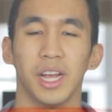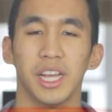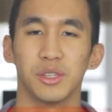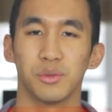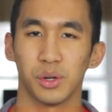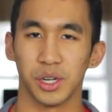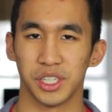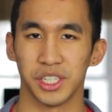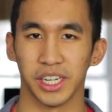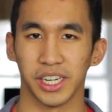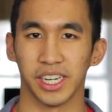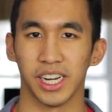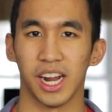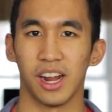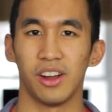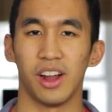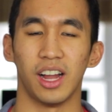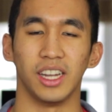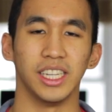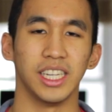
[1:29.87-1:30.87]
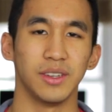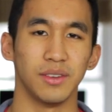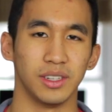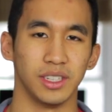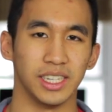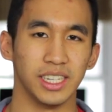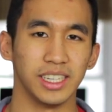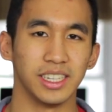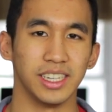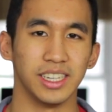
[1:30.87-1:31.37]
guys wanna check it out, I'll leave a
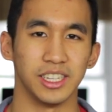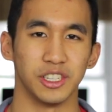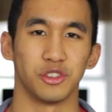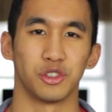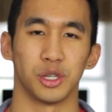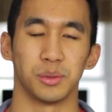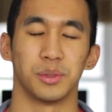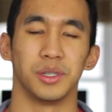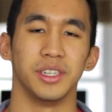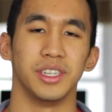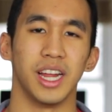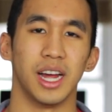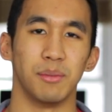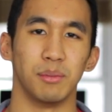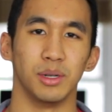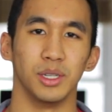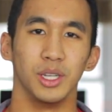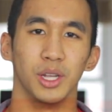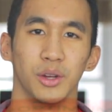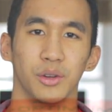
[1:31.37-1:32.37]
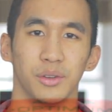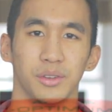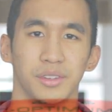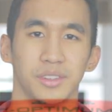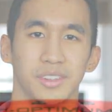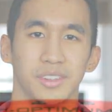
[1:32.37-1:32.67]
link in the description down below.